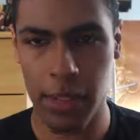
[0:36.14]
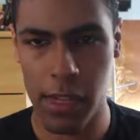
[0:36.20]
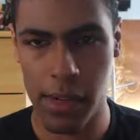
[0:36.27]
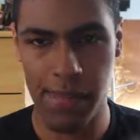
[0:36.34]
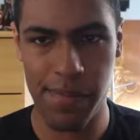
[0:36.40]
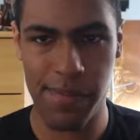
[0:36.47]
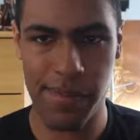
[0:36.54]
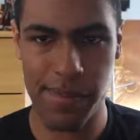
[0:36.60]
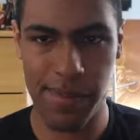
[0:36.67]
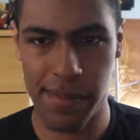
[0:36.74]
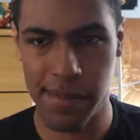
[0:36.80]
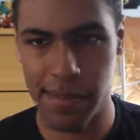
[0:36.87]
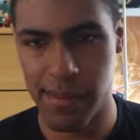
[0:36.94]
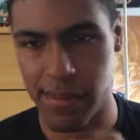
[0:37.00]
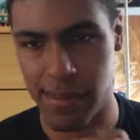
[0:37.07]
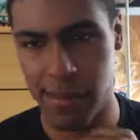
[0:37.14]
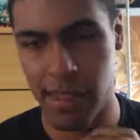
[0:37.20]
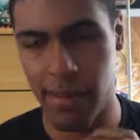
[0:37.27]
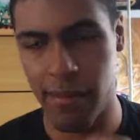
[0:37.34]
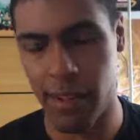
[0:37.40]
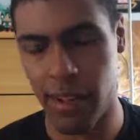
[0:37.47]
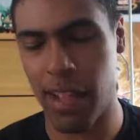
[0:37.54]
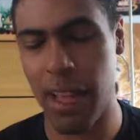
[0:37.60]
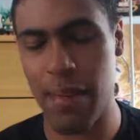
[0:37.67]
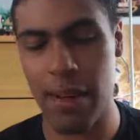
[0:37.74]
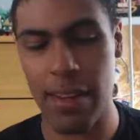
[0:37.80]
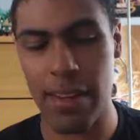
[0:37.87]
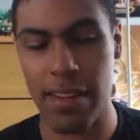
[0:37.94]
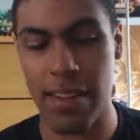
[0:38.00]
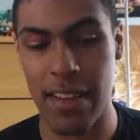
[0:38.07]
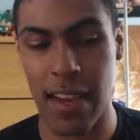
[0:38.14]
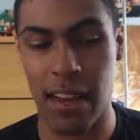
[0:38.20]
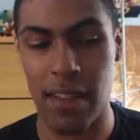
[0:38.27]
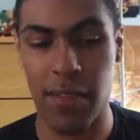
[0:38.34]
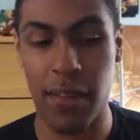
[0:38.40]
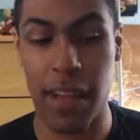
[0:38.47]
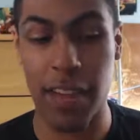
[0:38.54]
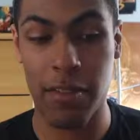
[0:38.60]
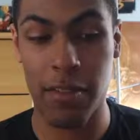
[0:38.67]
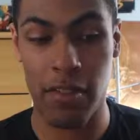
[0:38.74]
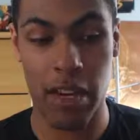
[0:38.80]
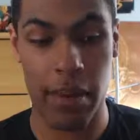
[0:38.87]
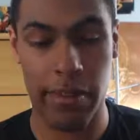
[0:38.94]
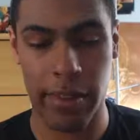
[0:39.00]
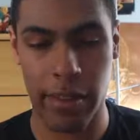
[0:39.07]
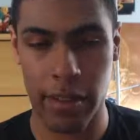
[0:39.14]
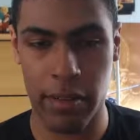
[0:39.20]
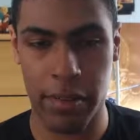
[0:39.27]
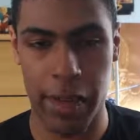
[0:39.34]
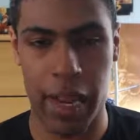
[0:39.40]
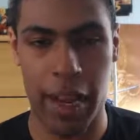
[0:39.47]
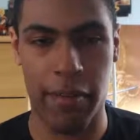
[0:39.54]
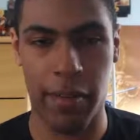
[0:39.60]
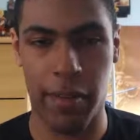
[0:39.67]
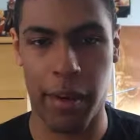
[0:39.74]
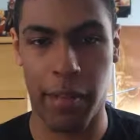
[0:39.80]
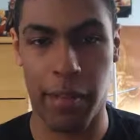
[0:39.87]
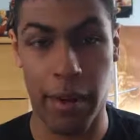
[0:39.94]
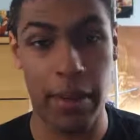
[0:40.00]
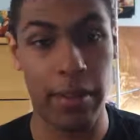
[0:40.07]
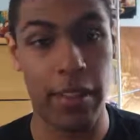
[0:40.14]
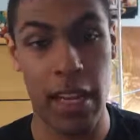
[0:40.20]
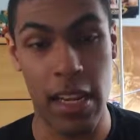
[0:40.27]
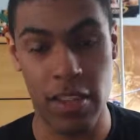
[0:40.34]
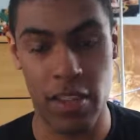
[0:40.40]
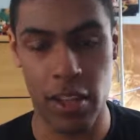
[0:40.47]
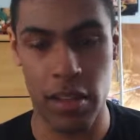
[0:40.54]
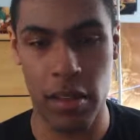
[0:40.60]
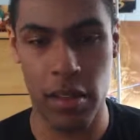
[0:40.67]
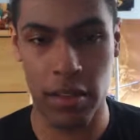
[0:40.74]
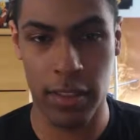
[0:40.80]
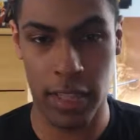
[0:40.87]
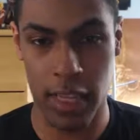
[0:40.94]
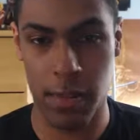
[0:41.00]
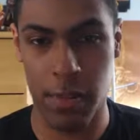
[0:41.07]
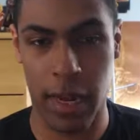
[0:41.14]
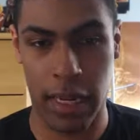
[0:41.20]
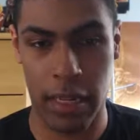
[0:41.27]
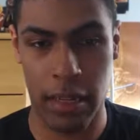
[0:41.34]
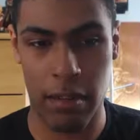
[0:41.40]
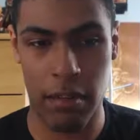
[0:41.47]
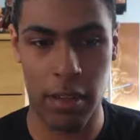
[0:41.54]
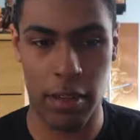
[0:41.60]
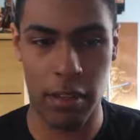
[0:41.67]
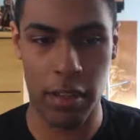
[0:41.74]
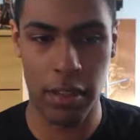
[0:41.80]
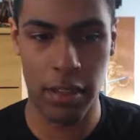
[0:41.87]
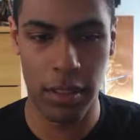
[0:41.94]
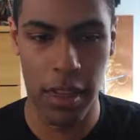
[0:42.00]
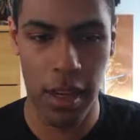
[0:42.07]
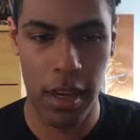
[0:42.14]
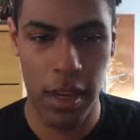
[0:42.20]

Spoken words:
So, with all that being said from last week's chapter, we have a potential suspect in the murders.